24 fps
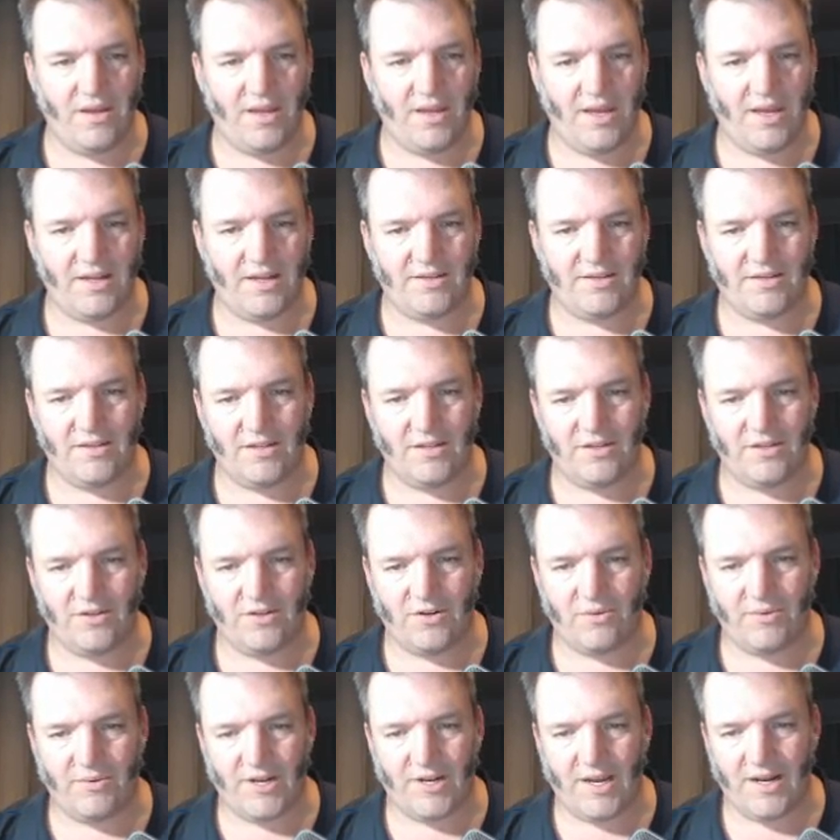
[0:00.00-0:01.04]
X in the
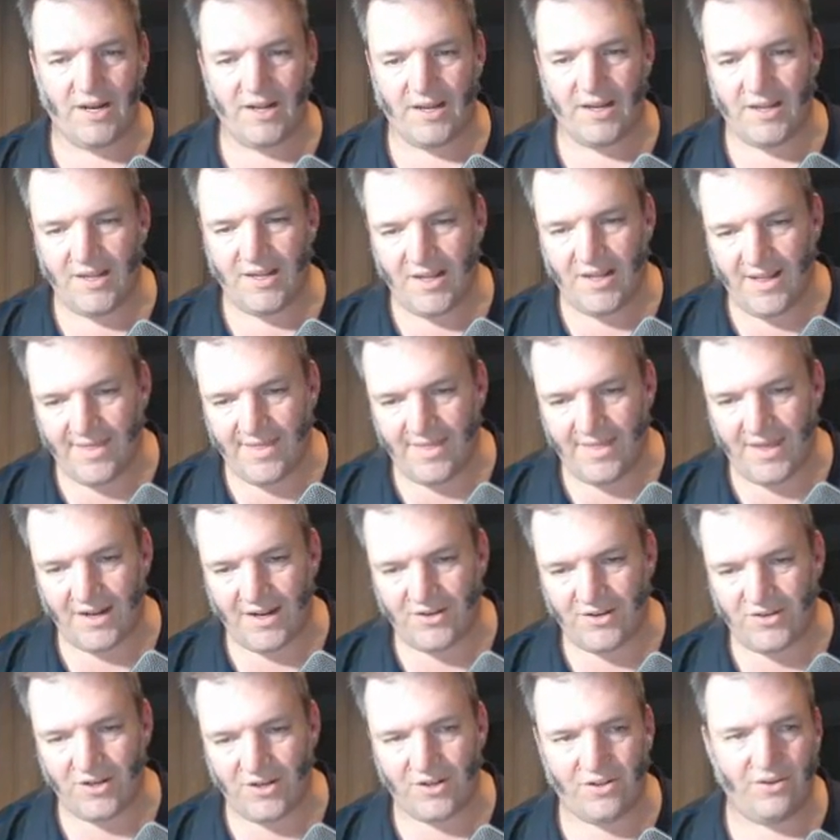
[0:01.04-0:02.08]
denominator.
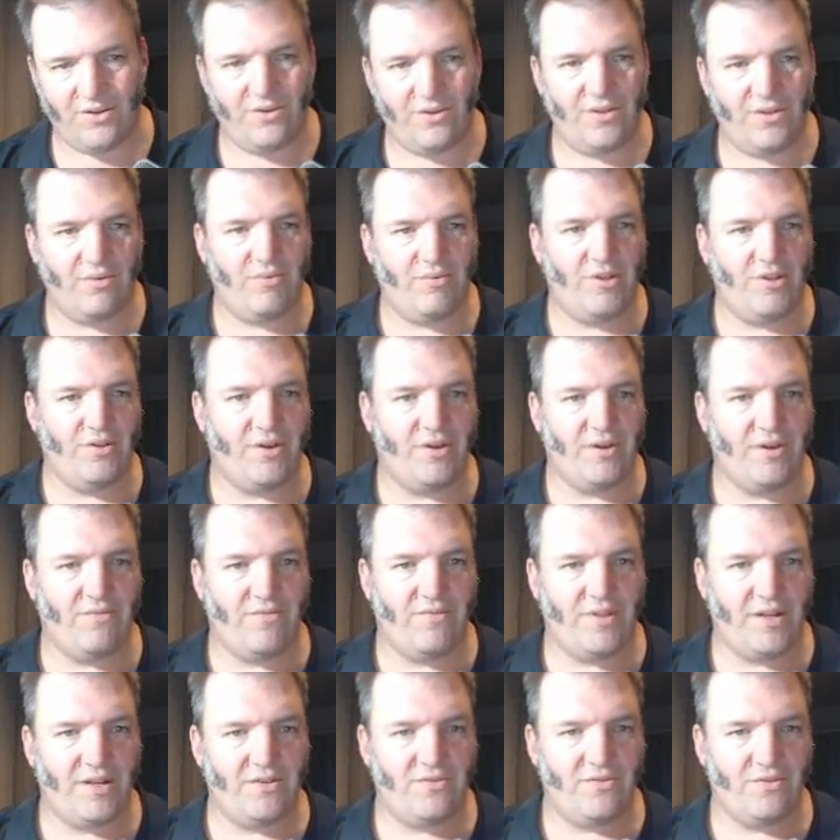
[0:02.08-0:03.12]
That's your clue that we're looking
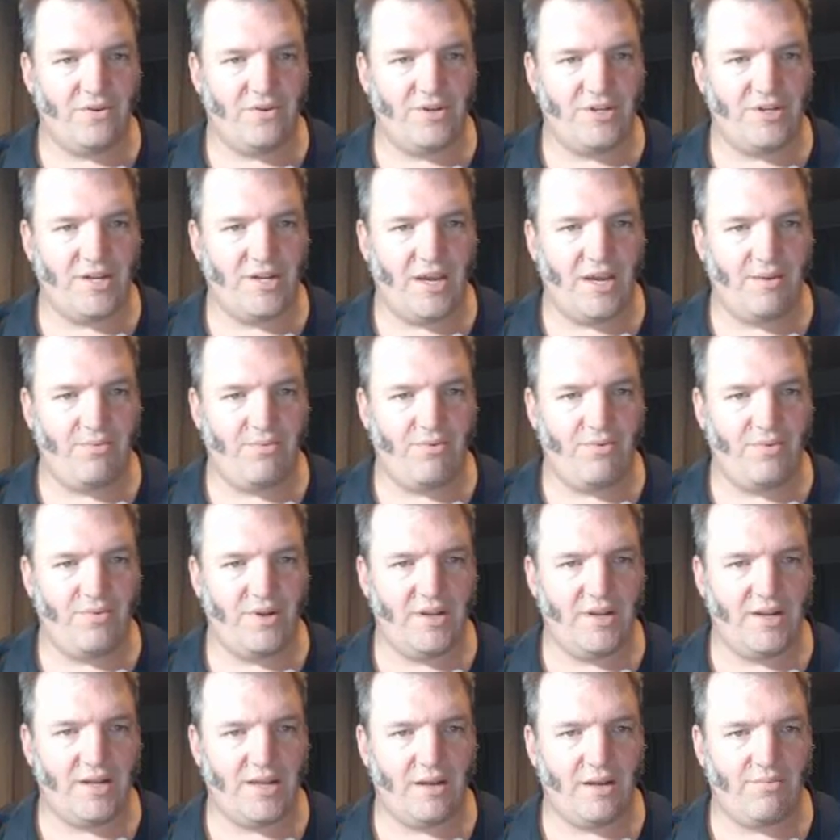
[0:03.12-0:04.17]
for that sort of shape. We
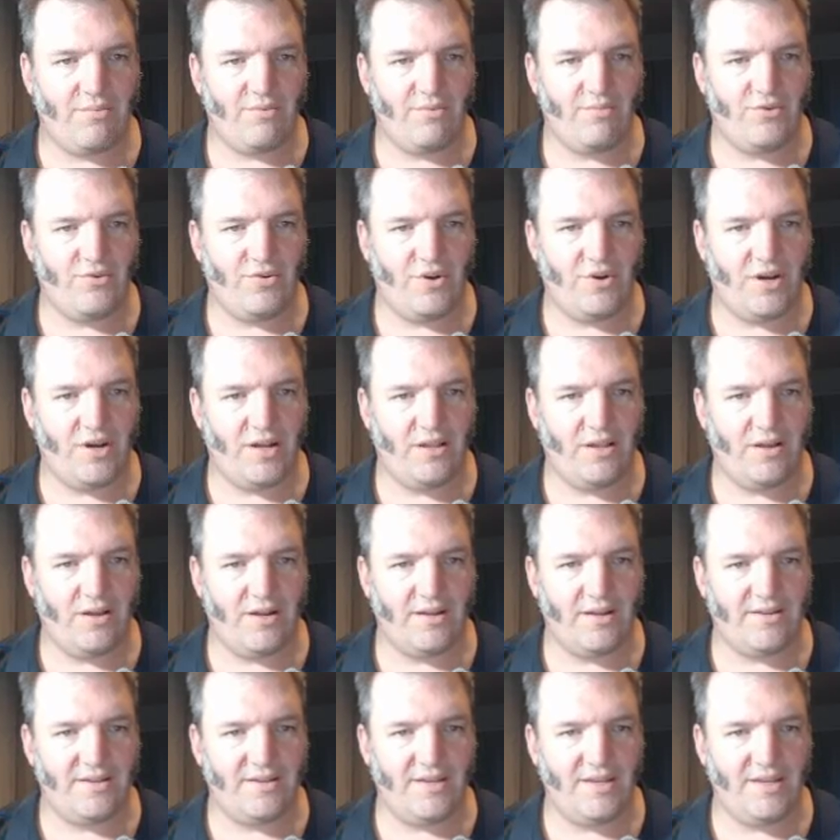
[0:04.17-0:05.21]
need a couple more
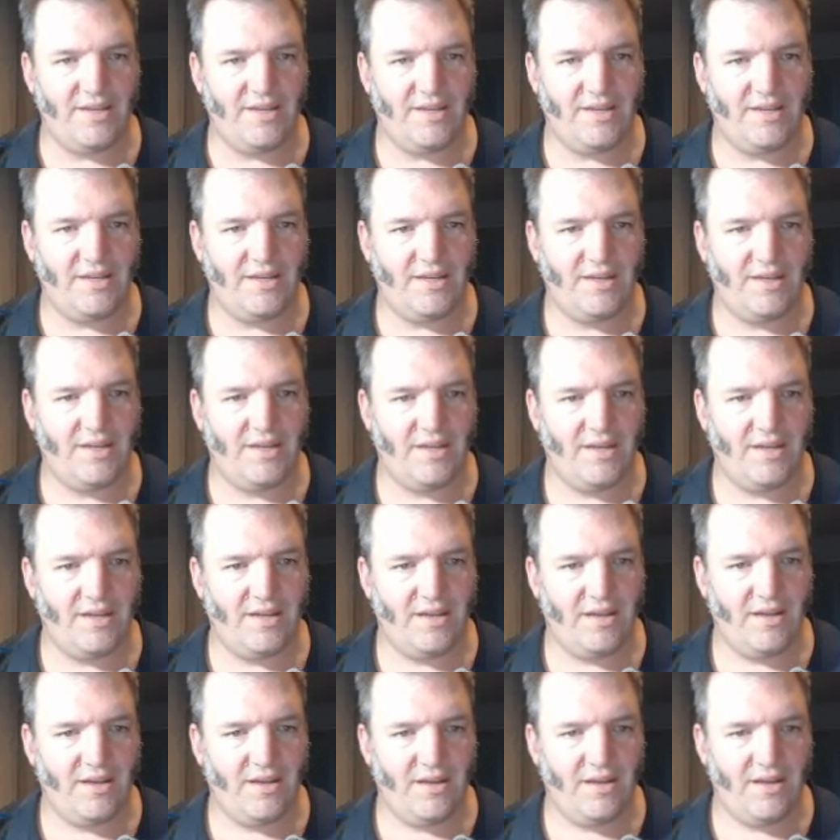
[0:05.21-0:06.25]
highlighters here.
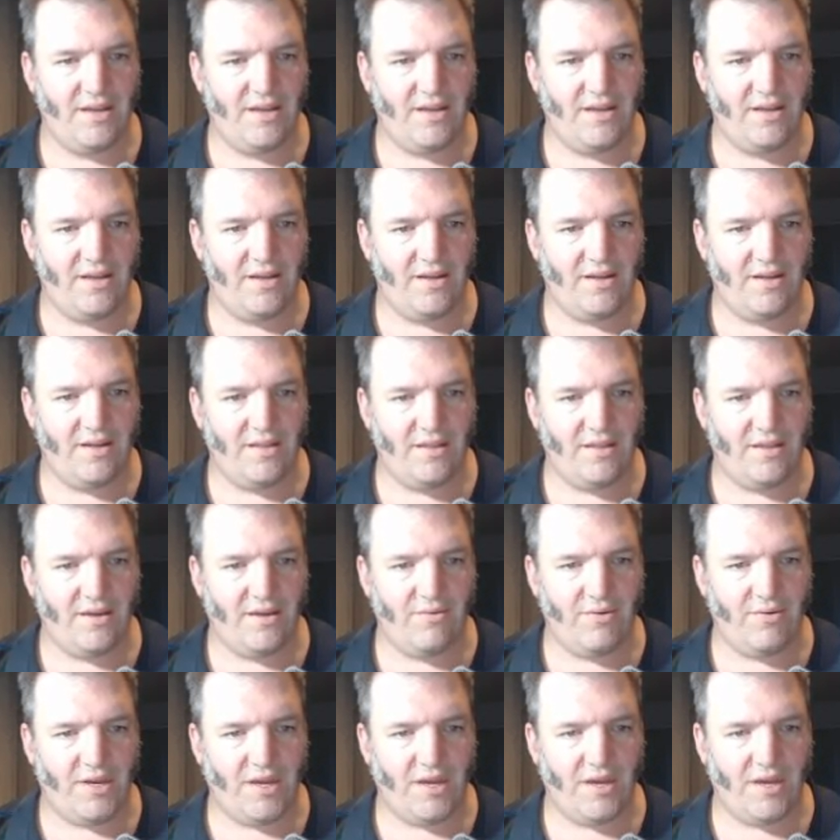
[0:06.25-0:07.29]

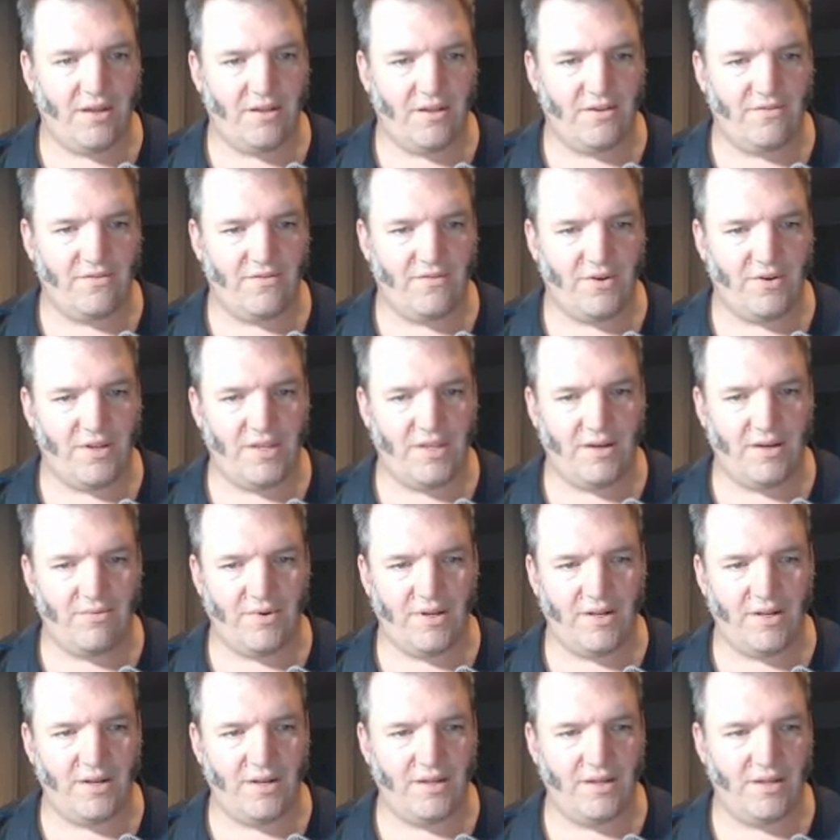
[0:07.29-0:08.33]
There we go, let's find that
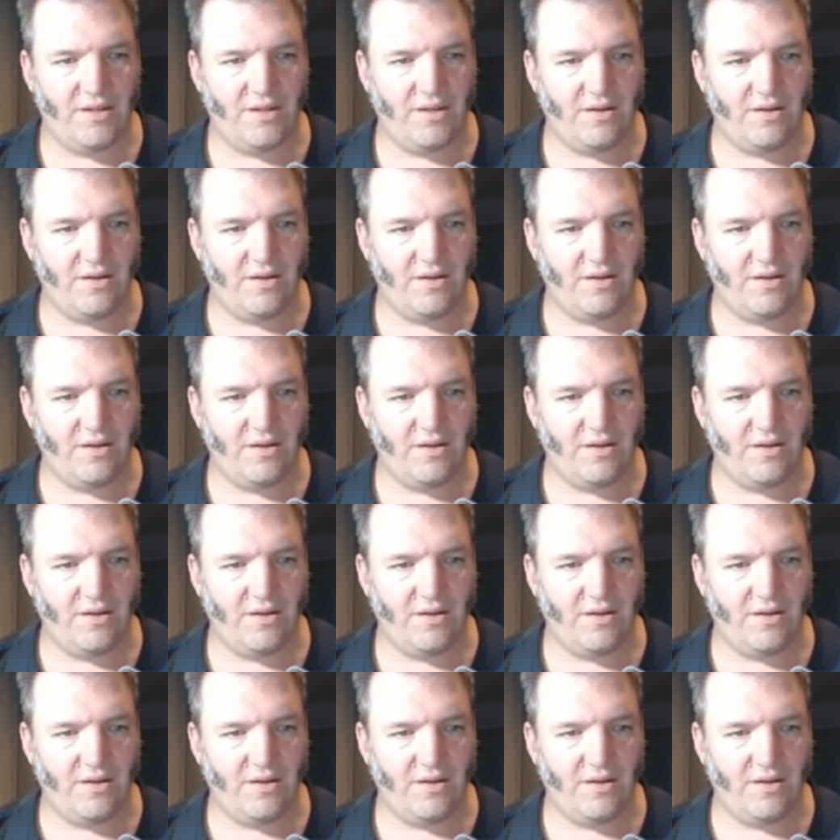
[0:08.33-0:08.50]
one.